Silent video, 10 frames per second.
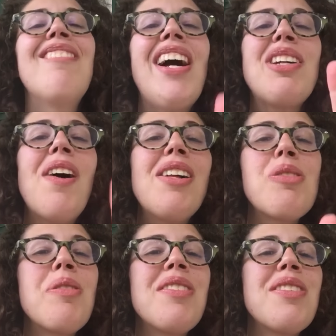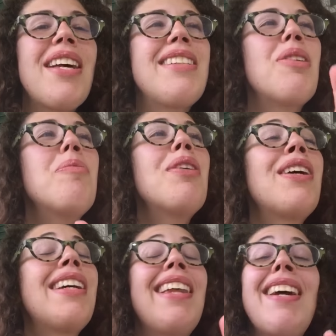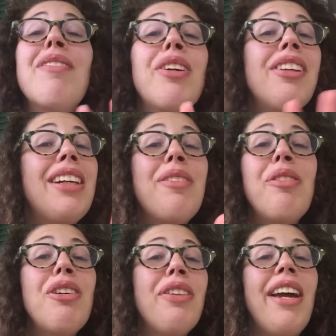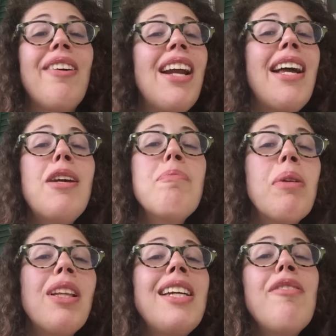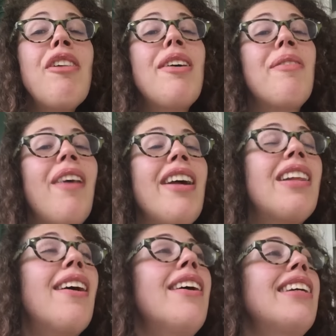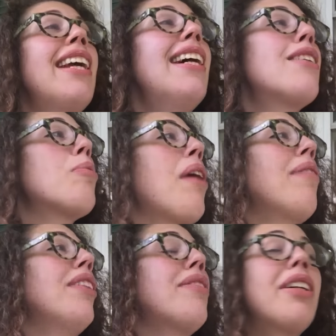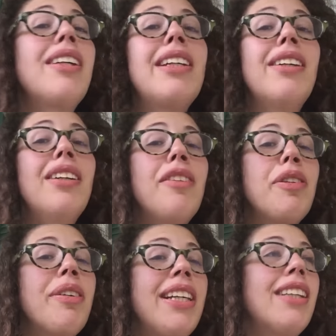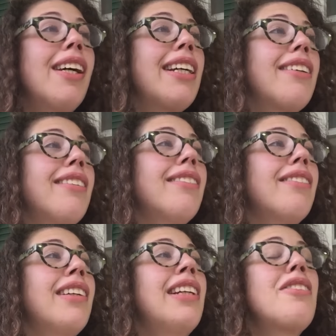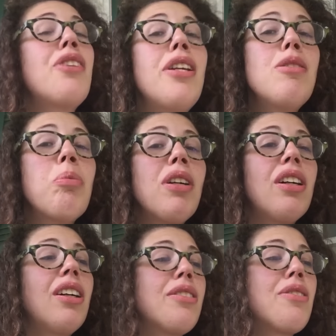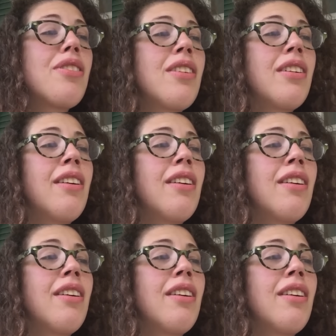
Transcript: my neurologist was like, don't worry, they have really good food there. And I didn't believe him. I thought, yeah, it's probably really good if you eat like cheeseburgers.